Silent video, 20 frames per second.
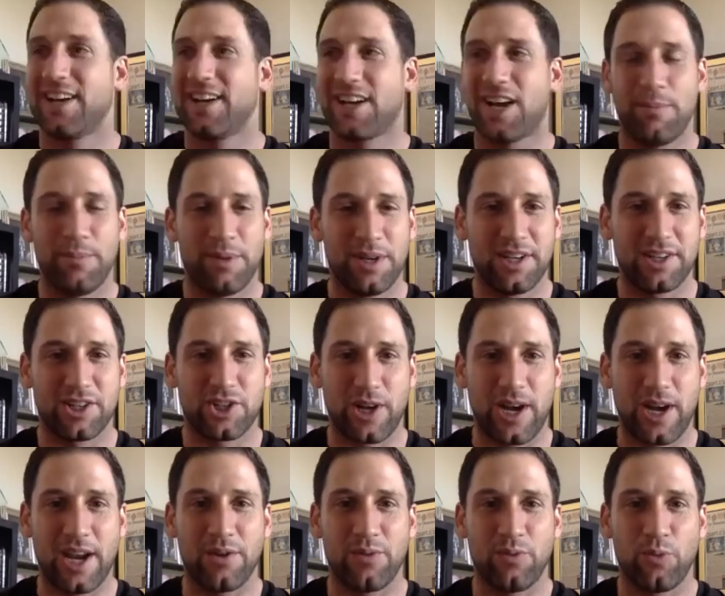coming to
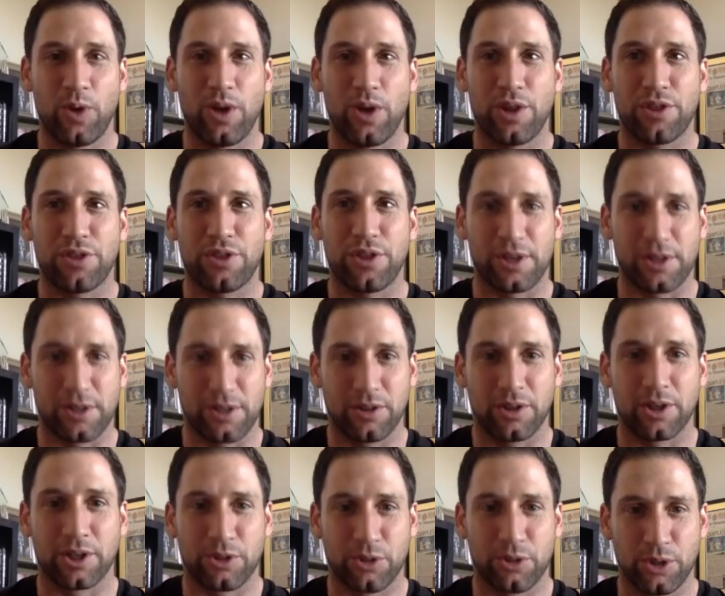train with
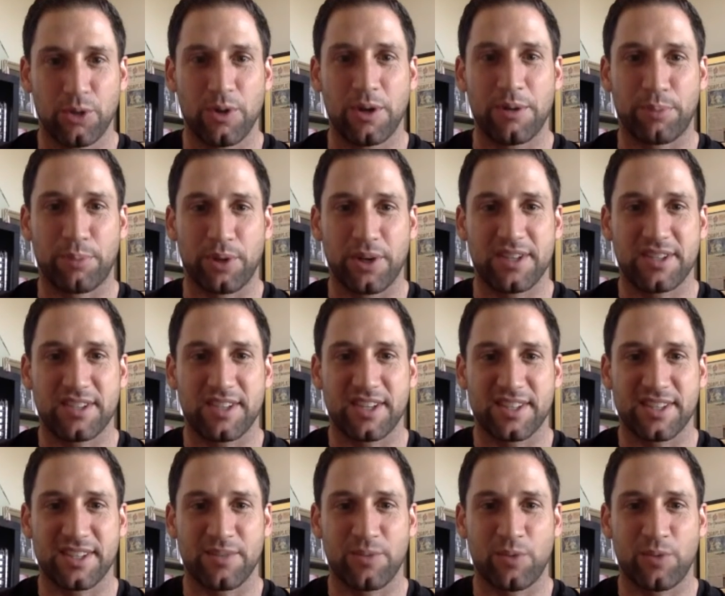the Crew in
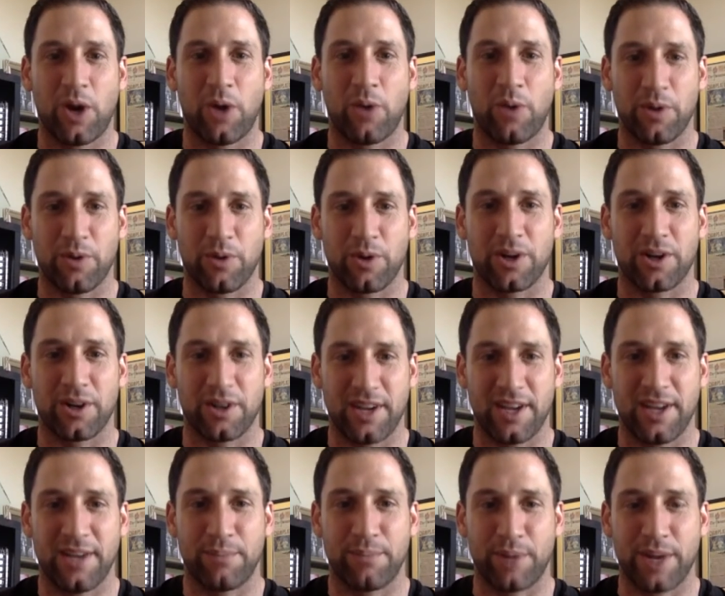preseason while we were
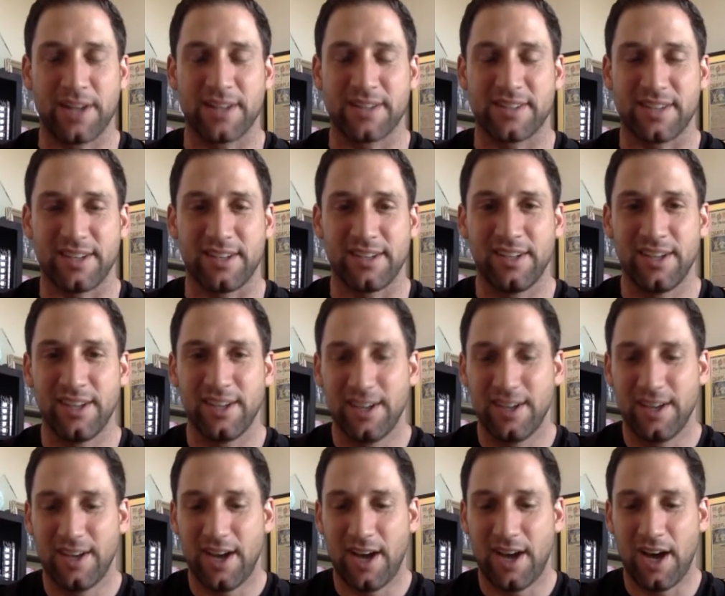in Bradenton.
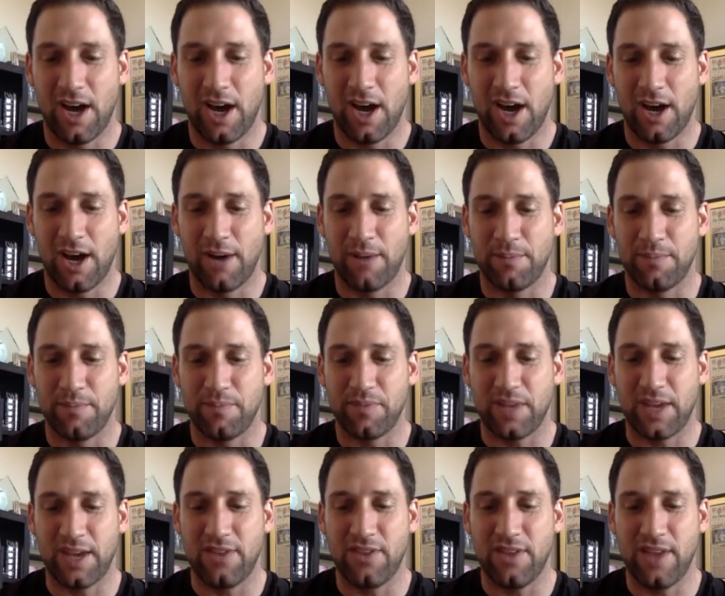
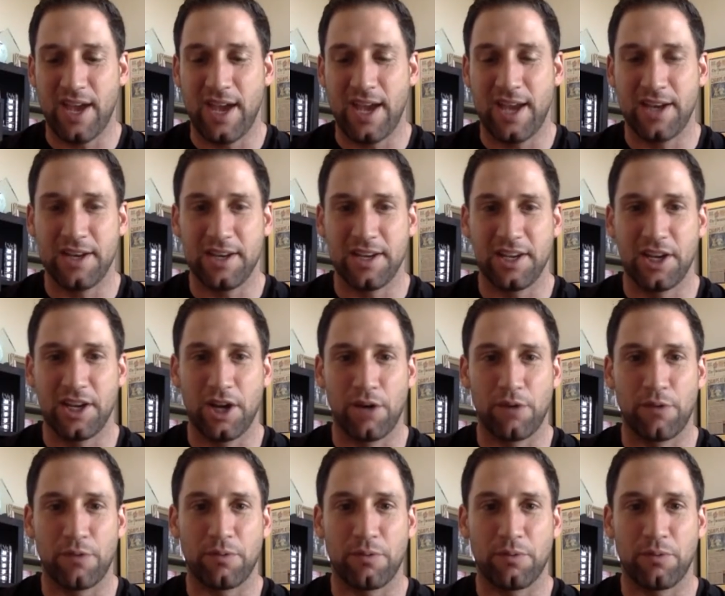And then,
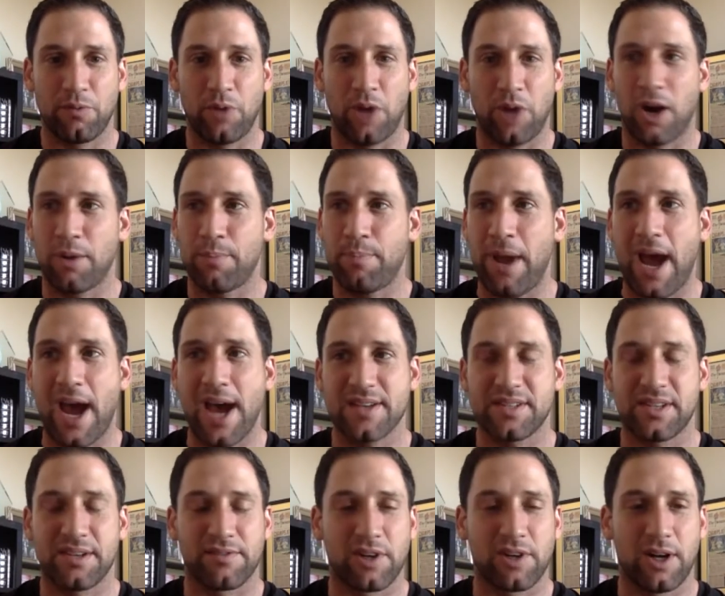our paths
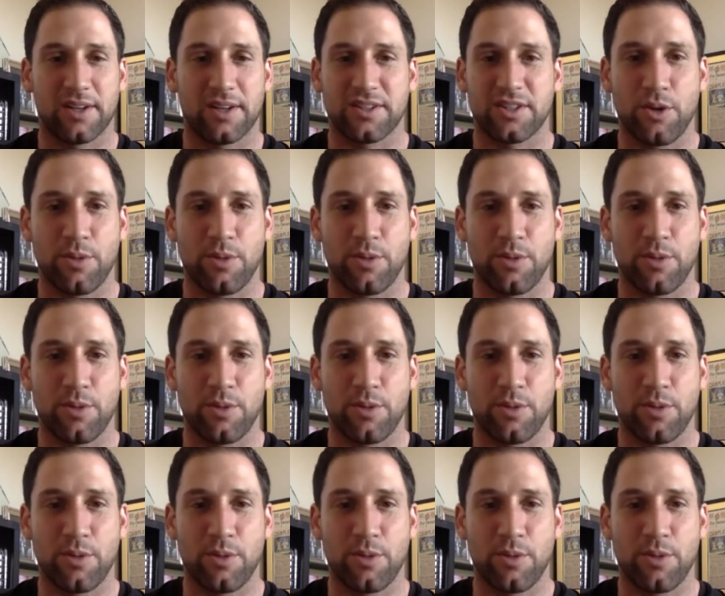have crossed so